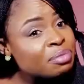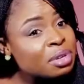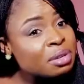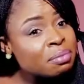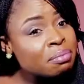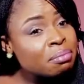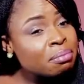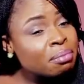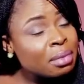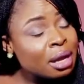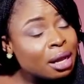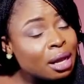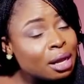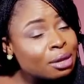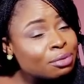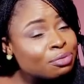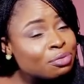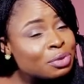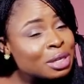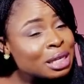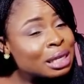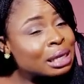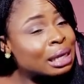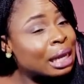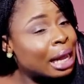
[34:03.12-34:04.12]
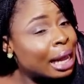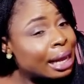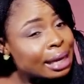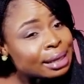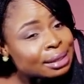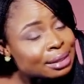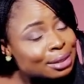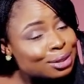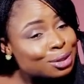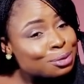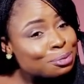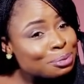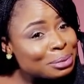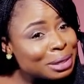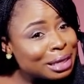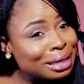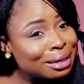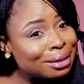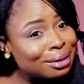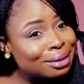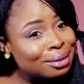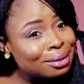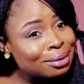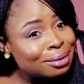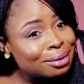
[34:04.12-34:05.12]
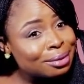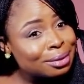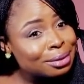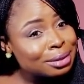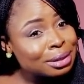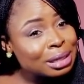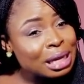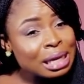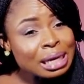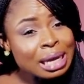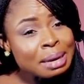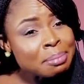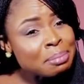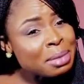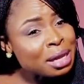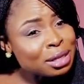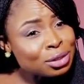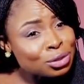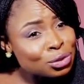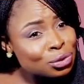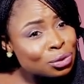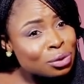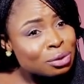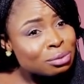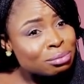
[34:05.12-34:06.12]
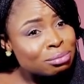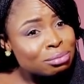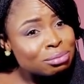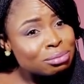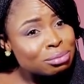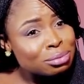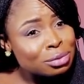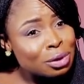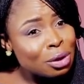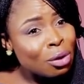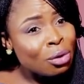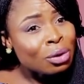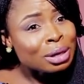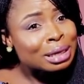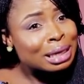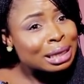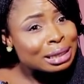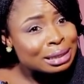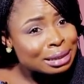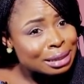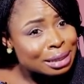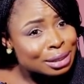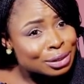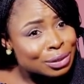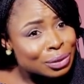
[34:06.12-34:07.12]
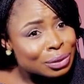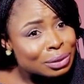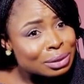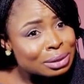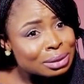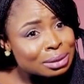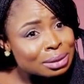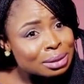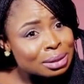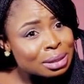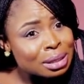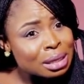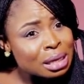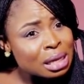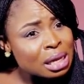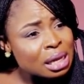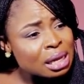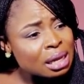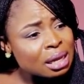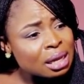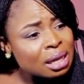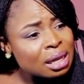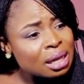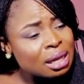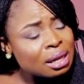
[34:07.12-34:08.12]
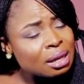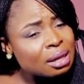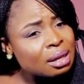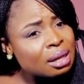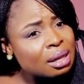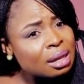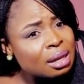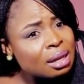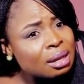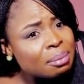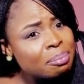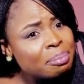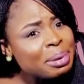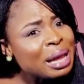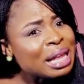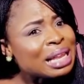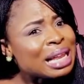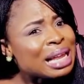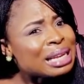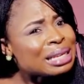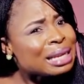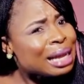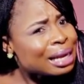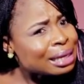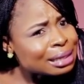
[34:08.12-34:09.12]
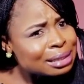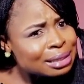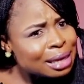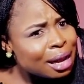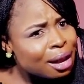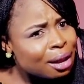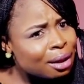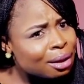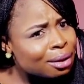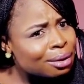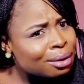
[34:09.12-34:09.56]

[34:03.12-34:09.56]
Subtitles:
been kind to me. Can I mention organizations? Bella Niger,